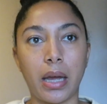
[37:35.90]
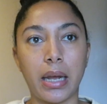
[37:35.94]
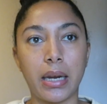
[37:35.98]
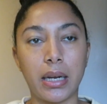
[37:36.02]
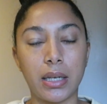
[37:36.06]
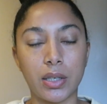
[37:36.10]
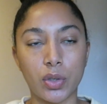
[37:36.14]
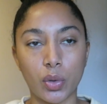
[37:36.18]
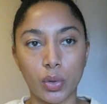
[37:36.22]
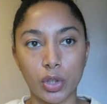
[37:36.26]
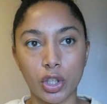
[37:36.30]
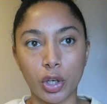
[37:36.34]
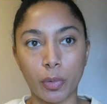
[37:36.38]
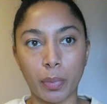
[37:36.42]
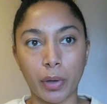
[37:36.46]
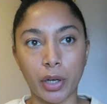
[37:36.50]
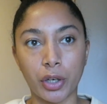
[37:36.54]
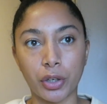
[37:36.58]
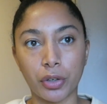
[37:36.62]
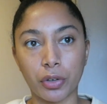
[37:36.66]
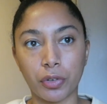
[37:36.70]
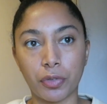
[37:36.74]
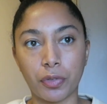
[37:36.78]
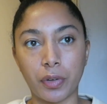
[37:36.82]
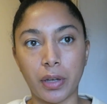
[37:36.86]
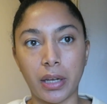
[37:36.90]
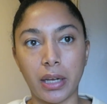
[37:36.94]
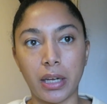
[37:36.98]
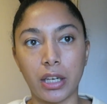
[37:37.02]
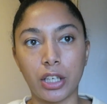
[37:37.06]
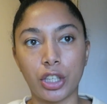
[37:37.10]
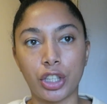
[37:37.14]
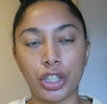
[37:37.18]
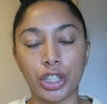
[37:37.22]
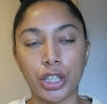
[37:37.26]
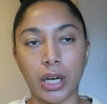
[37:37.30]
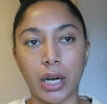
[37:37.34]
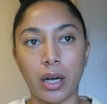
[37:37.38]
In his
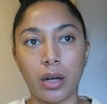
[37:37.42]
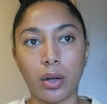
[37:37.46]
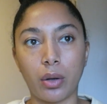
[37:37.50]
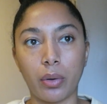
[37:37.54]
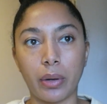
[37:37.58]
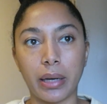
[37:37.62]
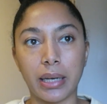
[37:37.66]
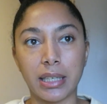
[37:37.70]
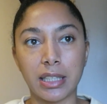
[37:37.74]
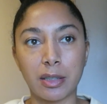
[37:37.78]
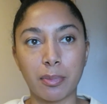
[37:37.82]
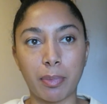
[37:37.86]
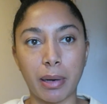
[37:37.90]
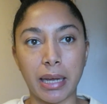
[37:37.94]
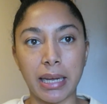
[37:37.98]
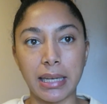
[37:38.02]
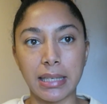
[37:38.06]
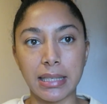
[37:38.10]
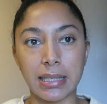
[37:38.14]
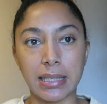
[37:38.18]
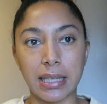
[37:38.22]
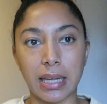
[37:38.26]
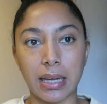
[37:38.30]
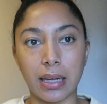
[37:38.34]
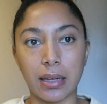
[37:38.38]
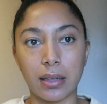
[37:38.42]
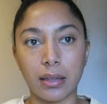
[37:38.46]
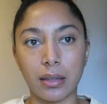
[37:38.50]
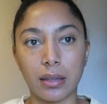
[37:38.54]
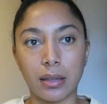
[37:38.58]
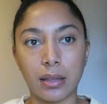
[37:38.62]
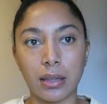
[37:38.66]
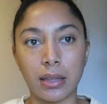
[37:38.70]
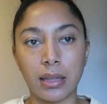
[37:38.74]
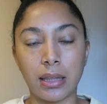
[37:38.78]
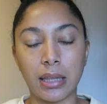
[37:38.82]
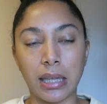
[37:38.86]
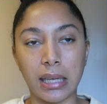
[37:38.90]
autobiography, Zhao explains that
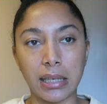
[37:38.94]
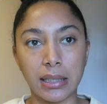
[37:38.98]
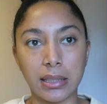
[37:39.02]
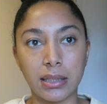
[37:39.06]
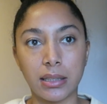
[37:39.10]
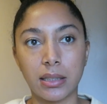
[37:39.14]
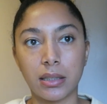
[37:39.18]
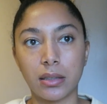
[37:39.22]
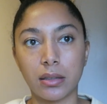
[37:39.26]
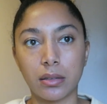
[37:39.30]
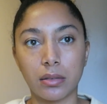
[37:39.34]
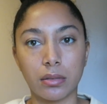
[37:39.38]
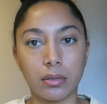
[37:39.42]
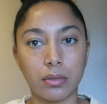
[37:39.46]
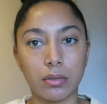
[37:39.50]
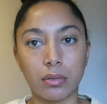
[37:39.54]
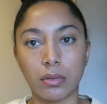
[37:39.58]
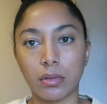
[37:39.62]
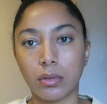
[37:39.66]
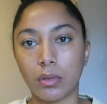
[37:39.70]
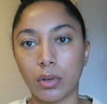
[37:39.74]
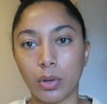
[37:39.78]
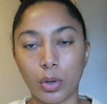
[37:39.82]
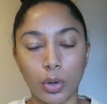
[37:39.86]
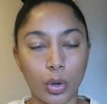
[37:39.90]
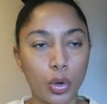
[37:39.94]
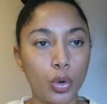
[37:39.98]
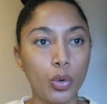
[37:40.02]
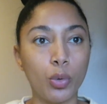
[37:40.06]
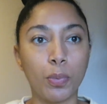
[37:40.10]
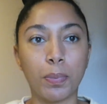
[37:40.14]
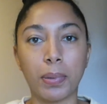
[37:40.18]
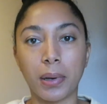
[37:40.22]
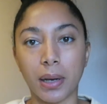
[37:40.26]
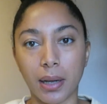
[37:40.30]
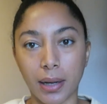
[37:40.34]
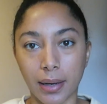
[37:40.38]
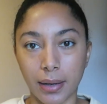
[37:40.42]
this
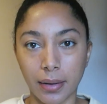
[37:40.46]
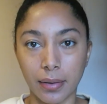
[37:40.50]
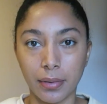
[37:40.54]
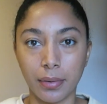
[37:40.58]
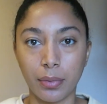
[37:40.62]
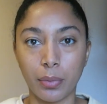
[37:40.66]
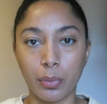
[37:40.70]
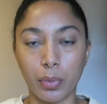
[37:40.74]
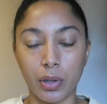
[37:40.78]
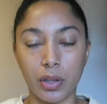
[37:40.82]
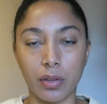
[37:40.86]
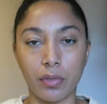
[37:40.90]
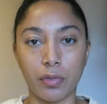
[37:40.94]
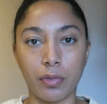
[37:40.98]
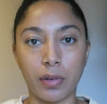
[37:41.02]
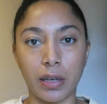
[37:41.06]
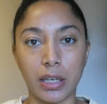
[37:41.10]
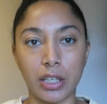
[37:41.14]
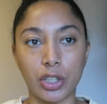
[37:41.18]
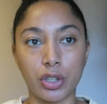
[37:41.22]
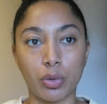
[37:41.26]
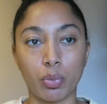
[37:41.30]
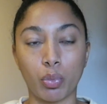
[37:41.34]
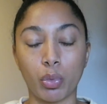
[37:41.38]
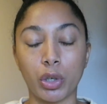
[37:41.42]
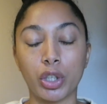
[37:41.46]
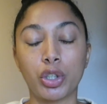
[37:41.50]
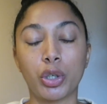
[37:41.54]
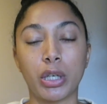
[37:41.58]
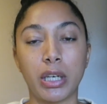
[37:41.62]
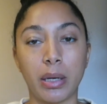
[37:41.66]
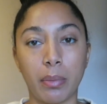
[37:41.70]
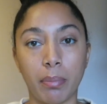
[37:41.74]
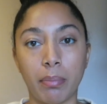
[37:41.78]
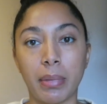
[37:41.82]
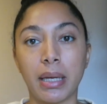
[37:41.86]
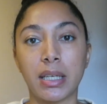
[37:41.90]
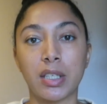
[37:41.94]
hoopla with inflation, which
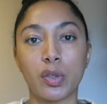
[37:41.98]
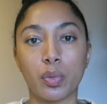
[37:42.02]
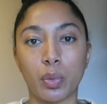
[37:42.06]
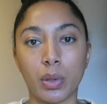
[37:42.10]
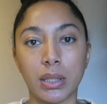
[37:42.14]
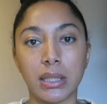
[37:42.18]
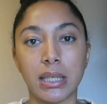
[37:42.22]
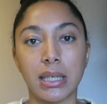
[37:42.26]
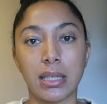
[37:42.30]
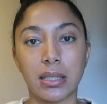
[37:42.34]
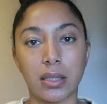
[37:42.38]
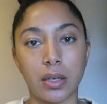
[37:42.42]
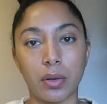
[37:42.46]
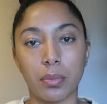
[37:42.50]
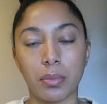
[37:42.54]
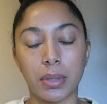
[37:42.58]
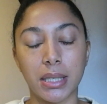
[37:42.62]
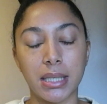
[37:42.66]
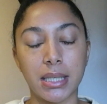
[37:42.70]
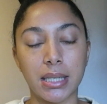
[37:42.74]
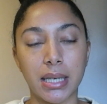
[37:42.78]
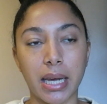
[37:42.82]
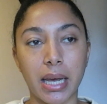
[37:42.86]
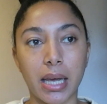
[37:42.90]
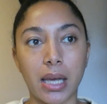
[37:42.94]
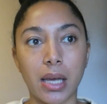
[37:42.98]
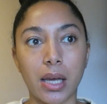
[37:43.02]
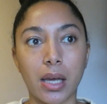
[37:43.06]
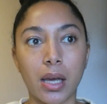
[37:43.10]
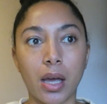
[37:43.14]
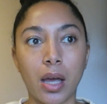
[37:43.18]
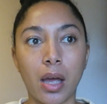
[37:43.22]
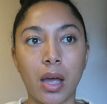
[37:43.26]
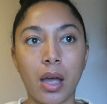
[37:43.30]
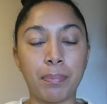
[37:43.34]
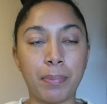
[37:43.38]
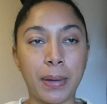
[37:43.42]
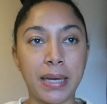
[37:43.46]
he admits was his own
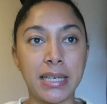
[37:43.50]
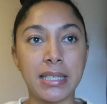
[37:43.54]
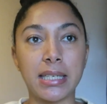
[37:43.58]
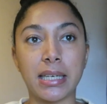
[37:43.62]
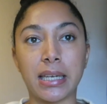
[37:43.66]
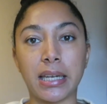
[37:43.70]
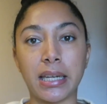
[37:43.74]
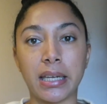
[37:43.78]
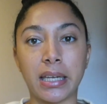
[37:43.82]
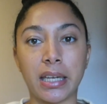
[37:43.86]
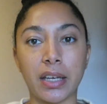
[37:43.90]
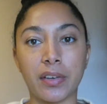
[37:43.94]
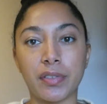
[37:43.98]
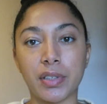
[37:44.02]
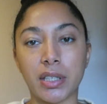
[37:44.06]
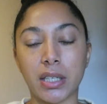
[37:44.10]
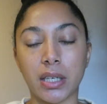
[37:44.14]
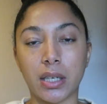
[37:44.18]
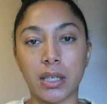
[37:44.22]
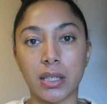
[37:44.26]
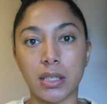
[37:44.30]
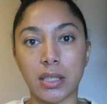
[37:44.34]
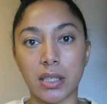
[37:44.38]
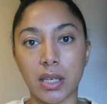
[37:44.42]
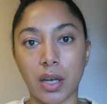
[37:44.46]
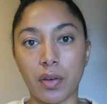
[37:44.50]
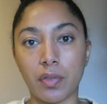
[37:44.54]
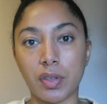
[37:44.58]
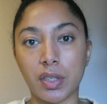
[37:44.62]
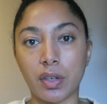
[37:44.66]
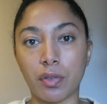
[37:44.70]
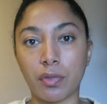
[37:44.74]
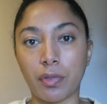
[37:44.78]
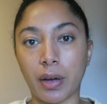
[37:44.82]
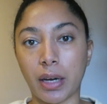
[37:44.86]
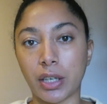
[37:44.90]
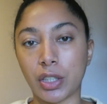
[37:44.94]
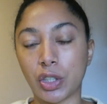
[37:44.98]
mistake, basically gives the
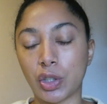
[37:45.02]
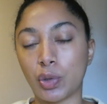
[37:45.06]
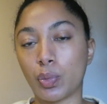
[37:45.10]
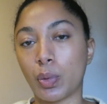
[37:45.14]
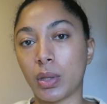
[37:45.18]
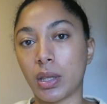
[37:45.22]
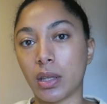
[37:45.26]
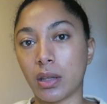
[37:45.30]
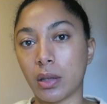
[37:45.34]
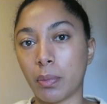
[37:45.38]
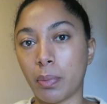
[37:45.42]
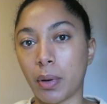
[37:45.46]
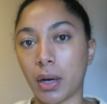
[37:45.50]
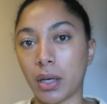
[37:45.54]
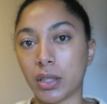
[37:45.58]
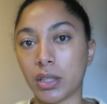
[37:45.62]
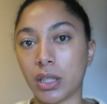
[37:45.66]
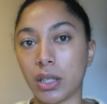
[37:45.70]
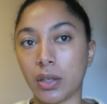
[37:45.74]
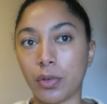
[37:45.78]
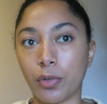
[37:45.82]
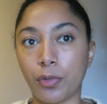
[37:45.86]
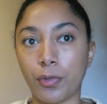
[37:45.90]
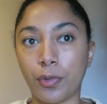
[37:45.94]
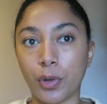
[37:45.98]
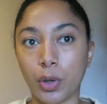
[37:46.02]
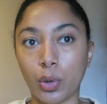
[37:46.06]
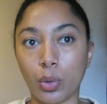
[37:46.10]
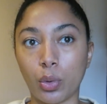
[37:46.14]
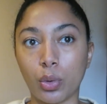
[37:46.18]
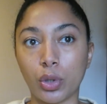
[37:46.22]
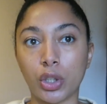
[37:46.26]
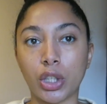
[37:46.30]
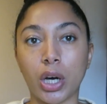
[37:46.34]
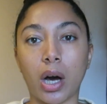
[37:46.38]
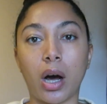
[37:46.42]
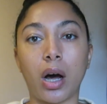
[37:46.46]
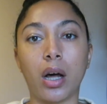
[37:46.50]
conservative factions within the party
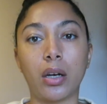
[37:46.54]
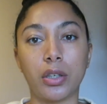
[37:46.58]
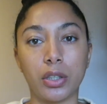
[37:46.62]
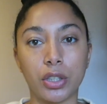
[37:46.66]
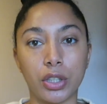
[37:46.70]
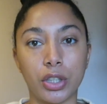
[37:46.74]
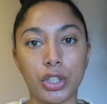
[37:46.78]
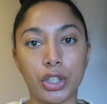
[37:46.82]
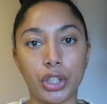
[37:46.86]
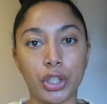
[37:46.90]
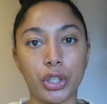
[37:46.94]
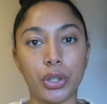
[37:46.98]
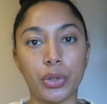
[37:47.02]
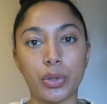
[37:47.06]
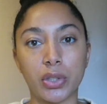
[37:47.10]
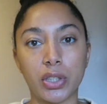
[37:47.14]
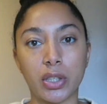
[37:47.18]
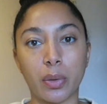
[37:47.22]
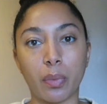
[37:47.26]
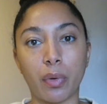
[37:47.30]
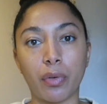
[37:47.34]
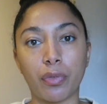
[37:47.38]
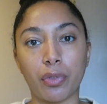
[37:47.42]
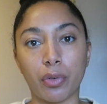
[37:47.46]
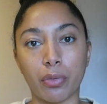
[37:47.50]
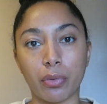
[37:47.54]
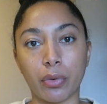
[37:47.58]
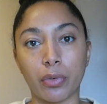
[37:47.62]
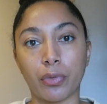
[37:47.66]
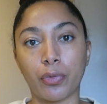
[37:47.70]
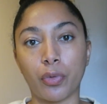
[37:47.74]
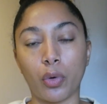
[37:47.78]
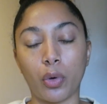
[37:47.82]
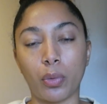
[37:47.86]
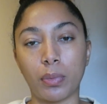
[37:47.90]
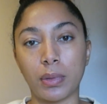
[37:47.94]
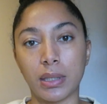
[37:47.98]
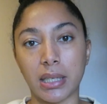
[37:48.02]
fuel to undo some of the
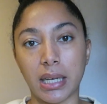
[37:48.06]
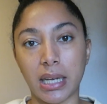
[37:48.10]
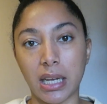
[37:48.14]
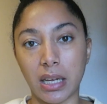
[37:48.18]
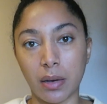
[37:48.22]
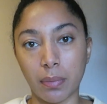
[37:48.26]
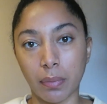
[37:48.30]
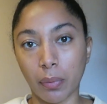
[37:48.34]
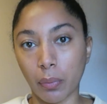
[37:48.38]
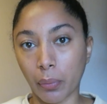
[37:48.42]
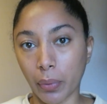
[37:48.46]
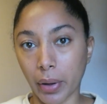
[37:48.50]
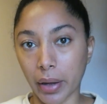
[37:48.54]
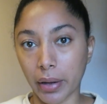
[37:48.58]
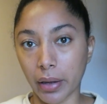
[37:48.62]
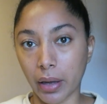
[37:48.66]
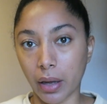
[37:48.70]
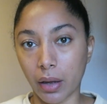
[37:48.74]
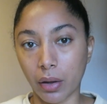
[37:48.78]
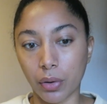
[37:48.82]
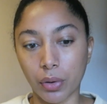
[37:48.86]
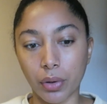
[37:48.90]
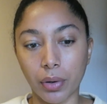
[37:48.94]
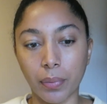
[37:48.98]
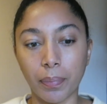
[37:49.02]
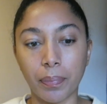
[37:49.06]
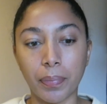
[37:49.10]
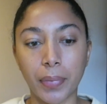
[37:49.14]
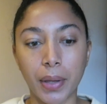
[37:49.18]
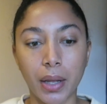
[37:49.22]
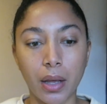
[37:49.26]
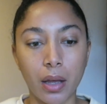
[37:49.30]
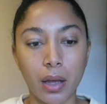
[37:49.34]
reforms that he'd been working on.